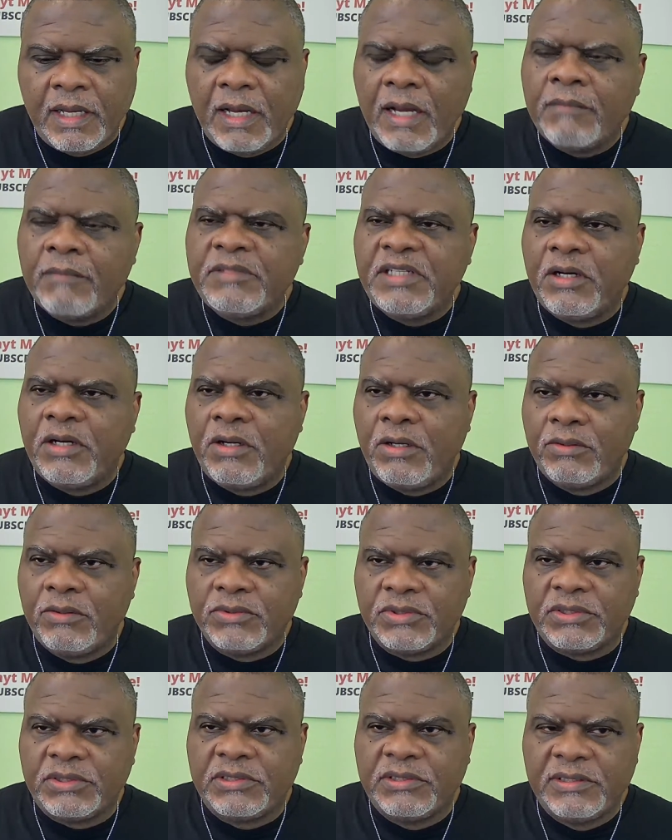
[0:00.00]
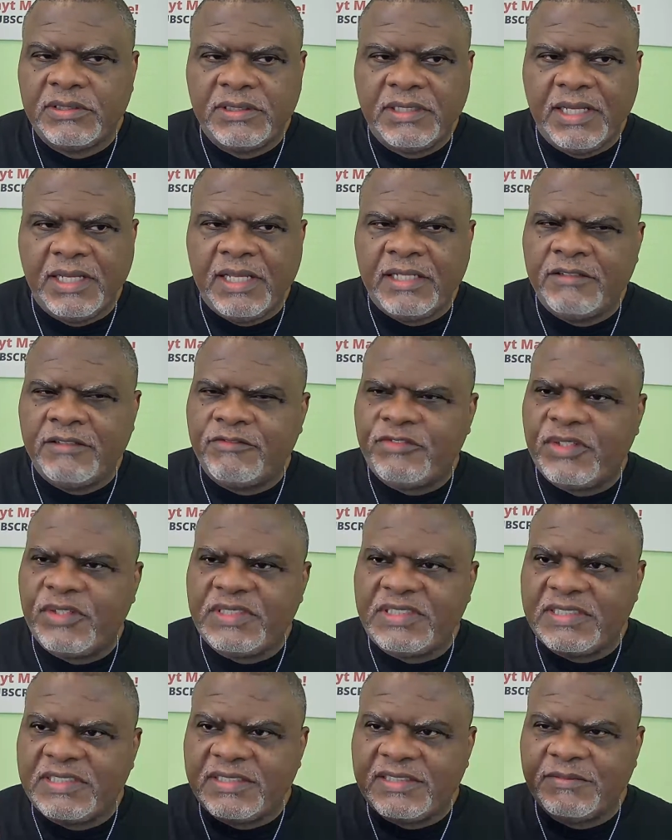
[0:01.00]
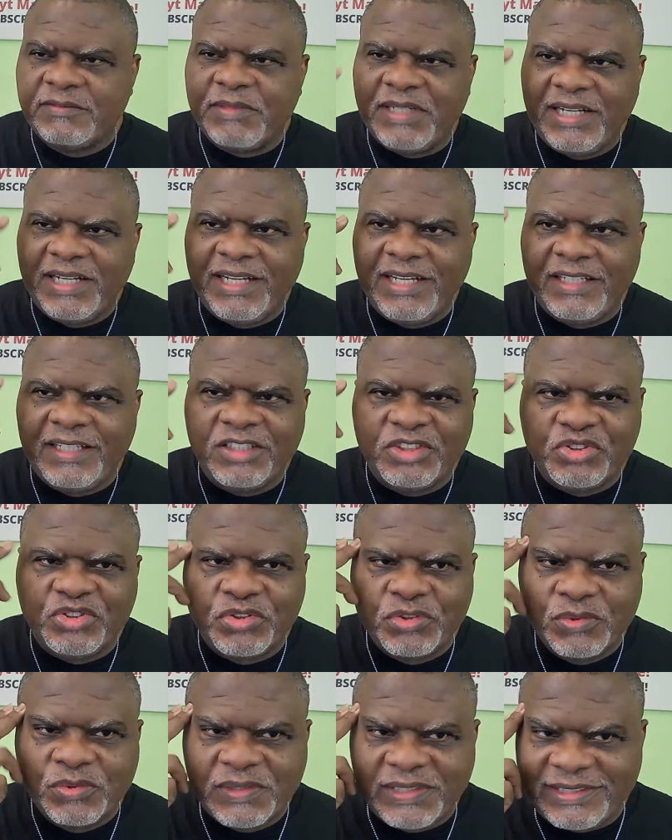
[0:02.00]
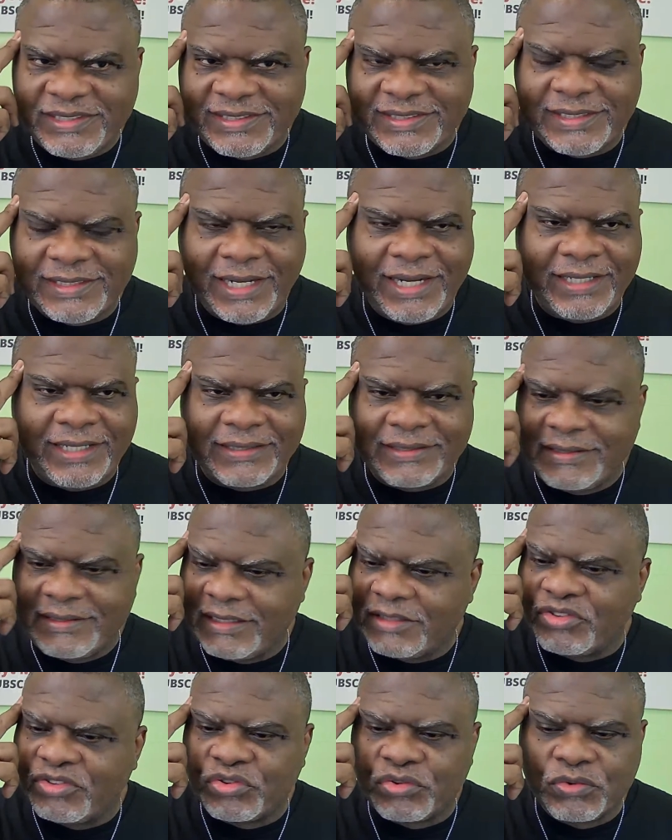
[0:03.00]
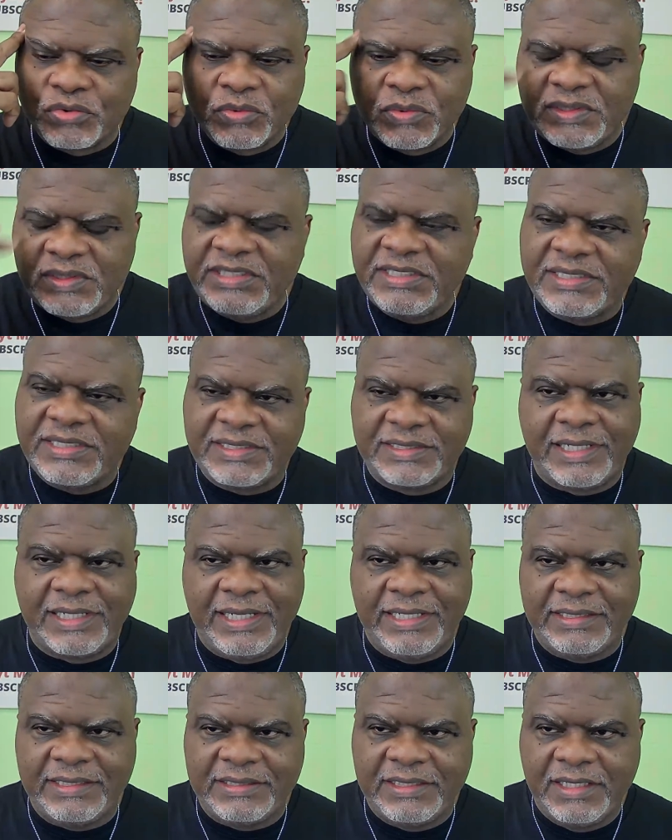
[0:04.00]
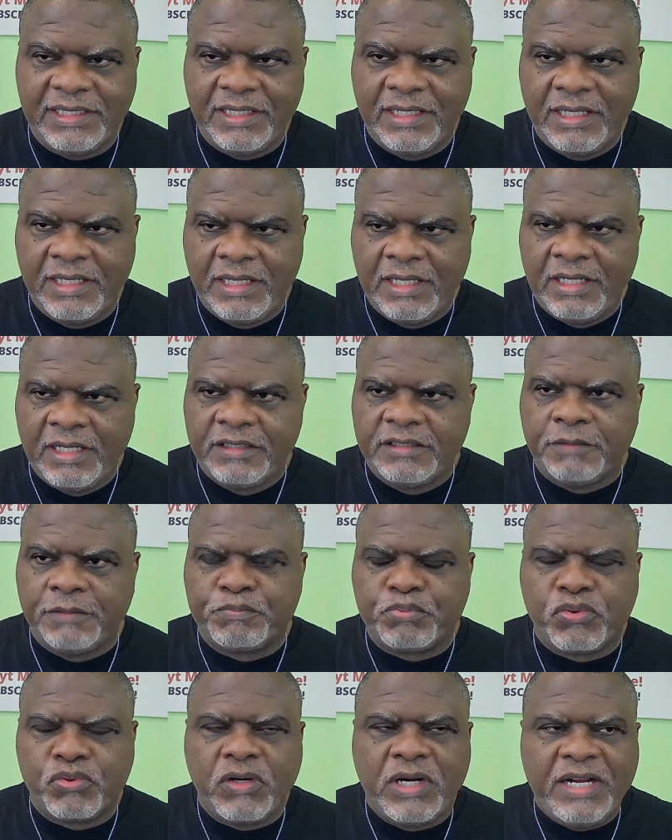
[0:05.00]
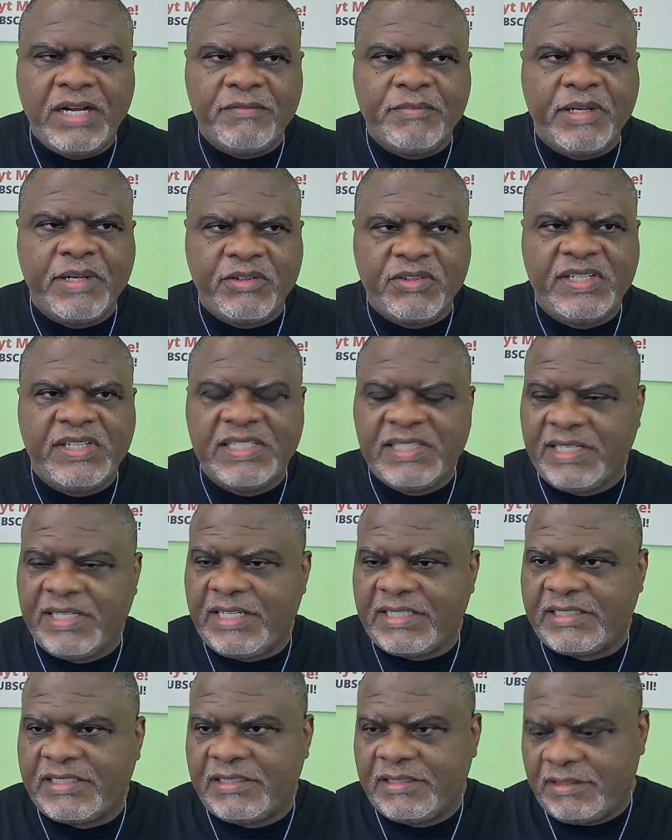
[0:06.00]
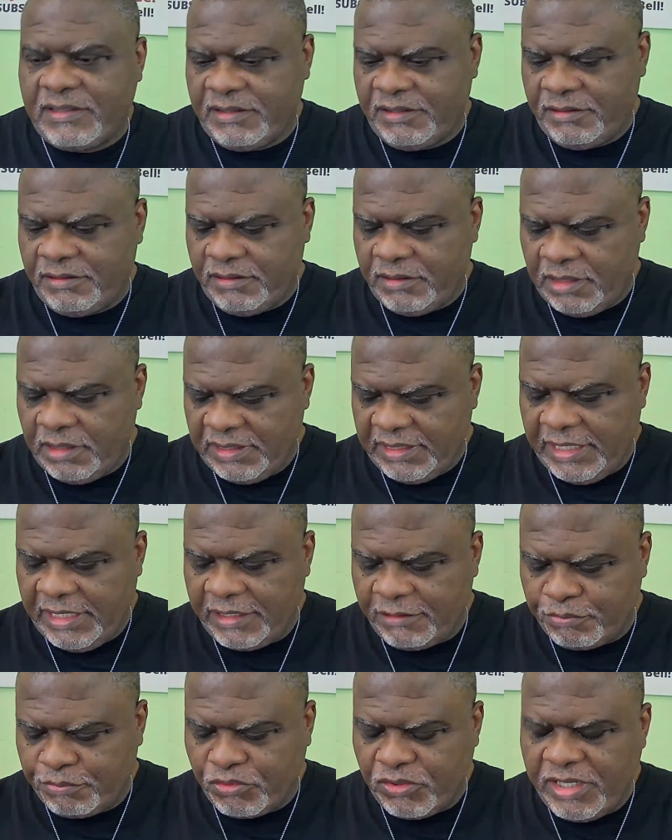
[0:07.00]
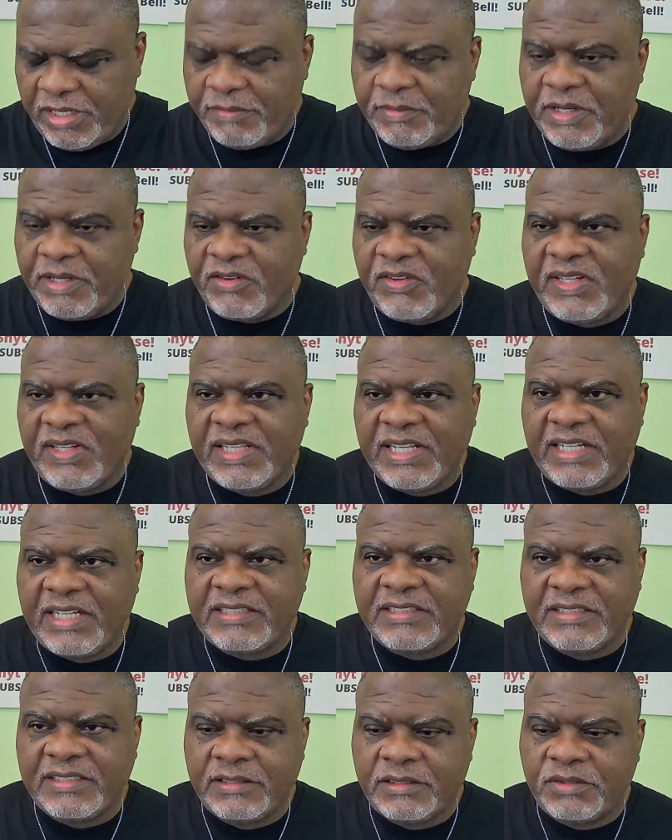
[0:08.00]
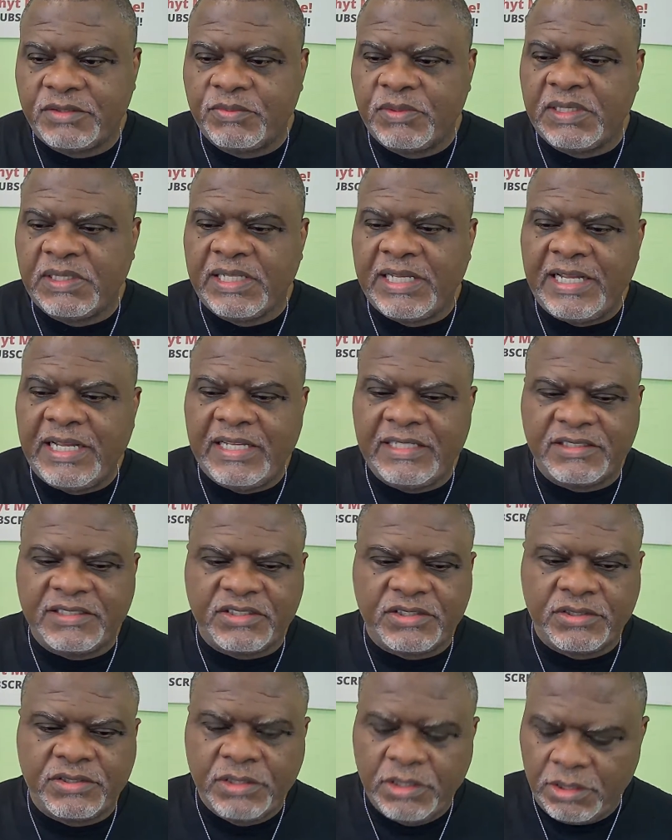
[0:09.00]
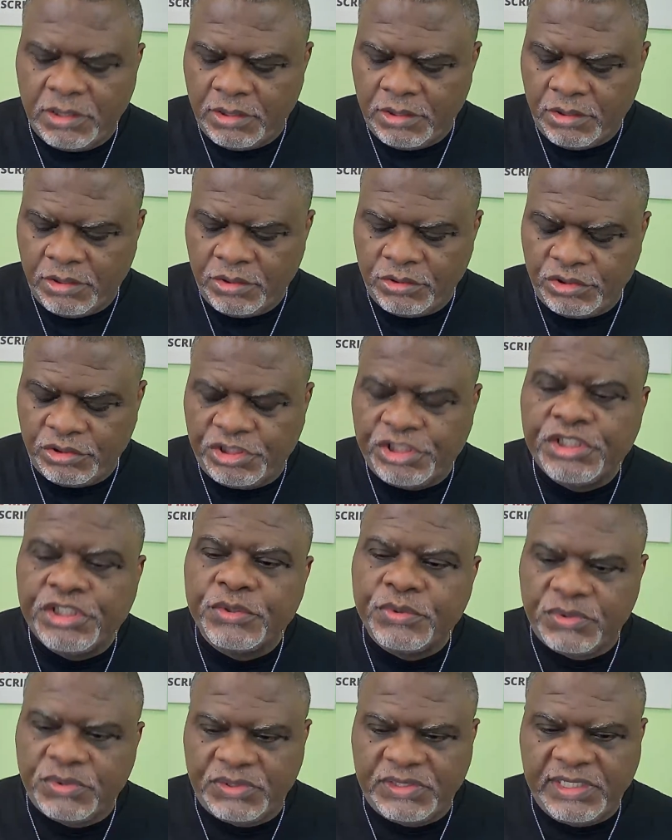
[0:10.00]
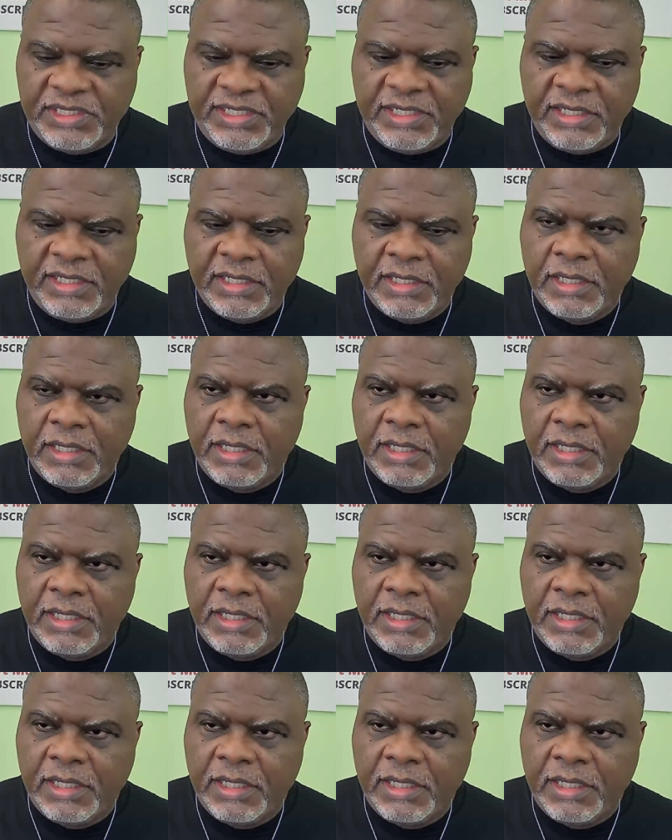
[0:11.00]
I'm your host, and the voices in my head are truly psyched, truly psyched. The primary elections, a lot of primary elections were last Tuesday,